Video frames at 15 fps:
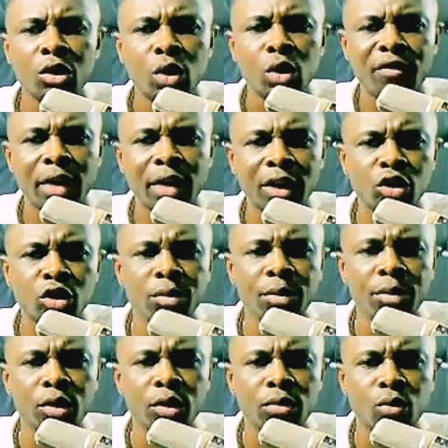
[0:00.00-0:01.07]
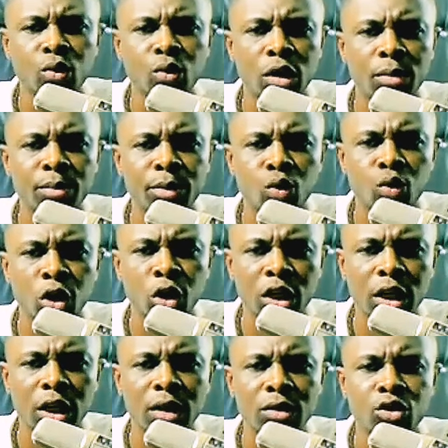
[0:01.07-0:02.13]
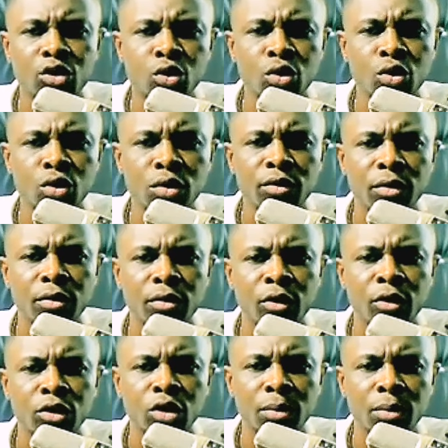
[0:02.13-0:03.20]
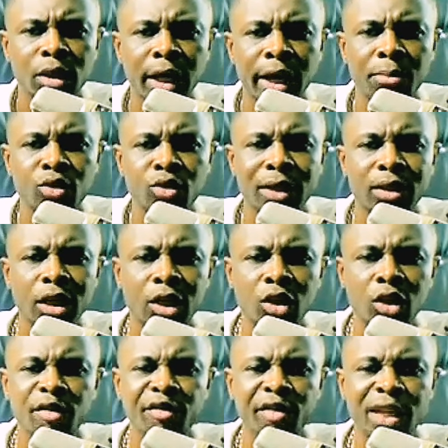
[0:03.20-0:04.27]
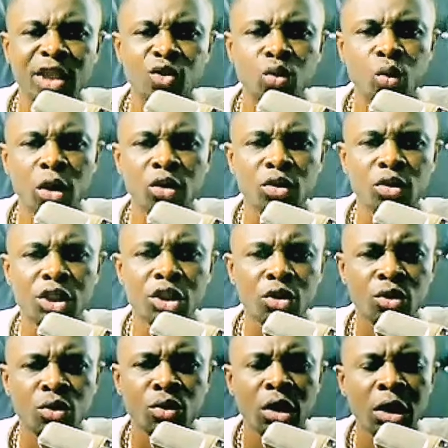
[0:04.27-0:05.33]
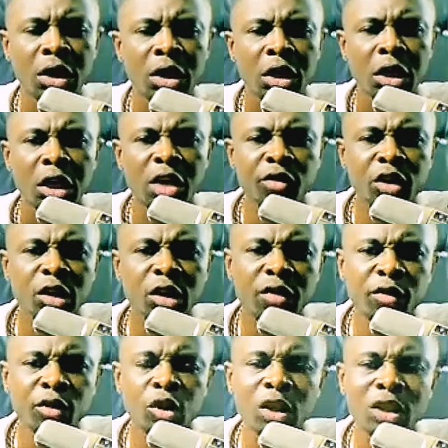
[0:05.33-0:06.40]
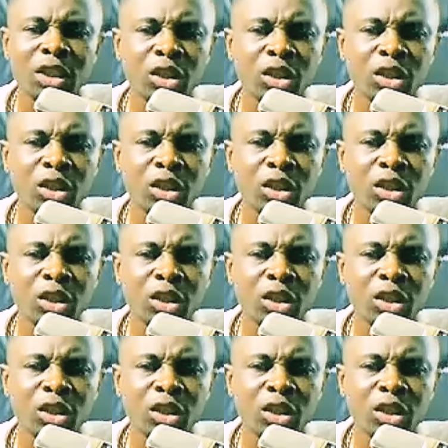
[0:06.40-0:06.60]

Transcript: you have actually been working too for some time. So I think your fans will want to see you, even not